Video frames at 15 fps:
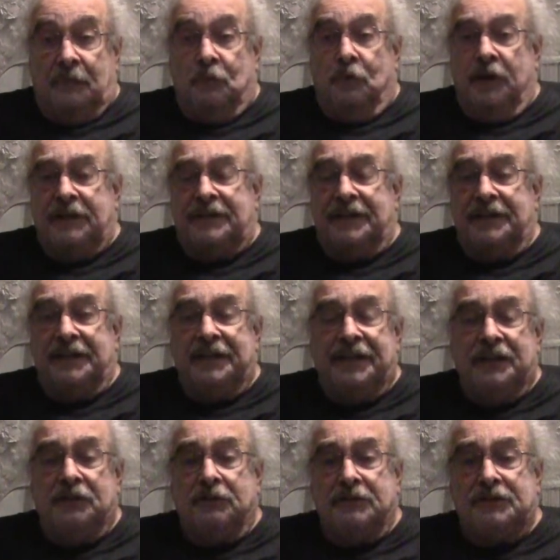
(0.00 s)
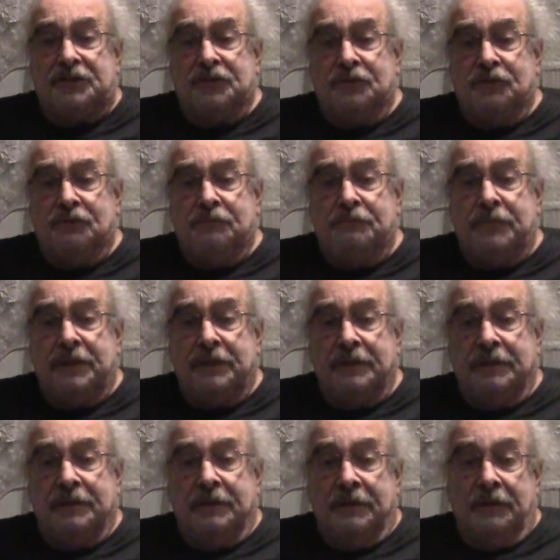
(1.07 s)
what is it, LegalZoom,
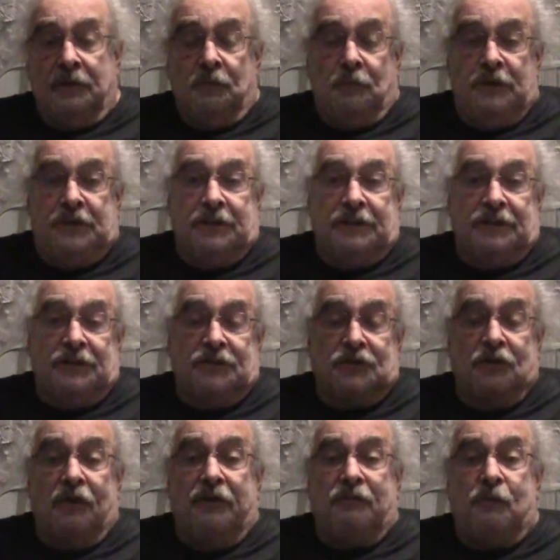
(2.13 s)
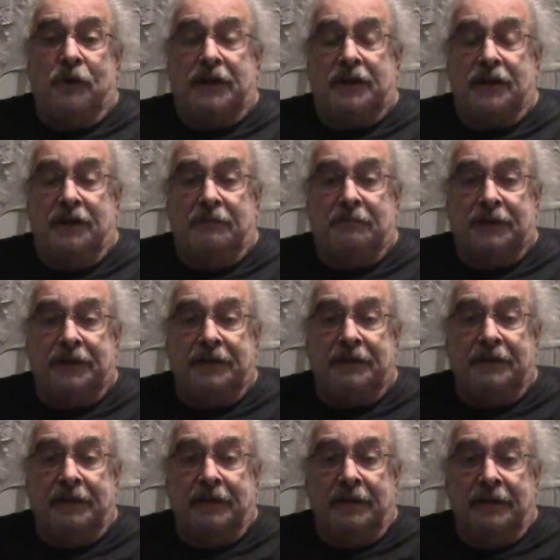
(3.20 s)
which is a software company
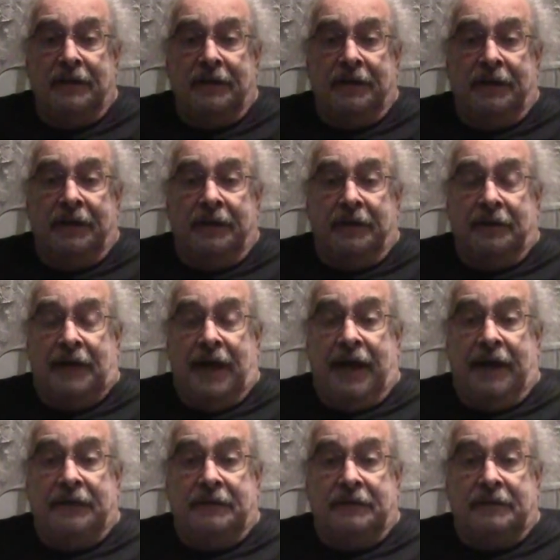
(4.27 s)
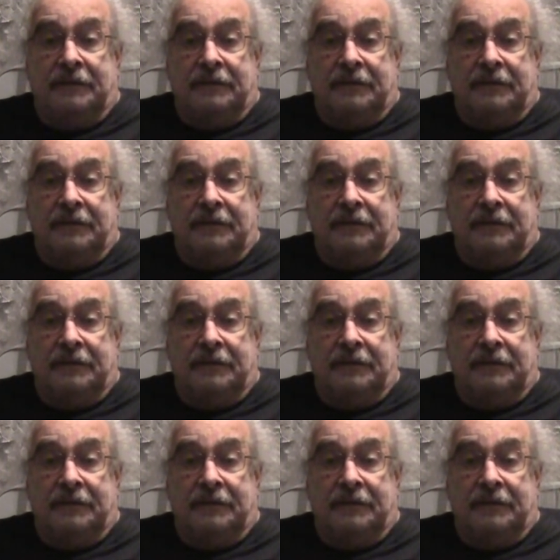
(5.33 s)
that